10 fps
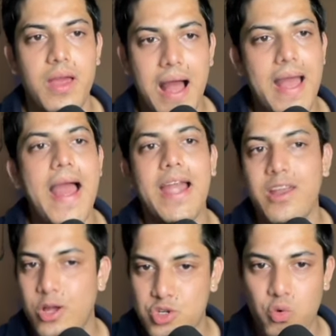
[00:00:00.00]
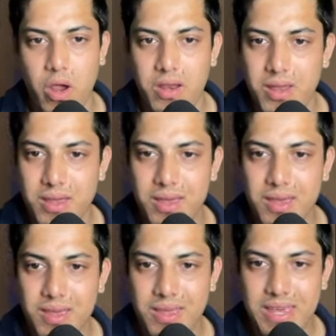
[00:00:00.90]
I had Dogecoin
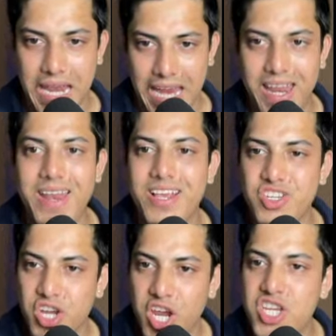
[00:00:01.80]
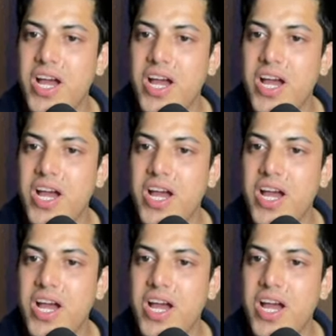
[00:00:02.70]
in an exchange.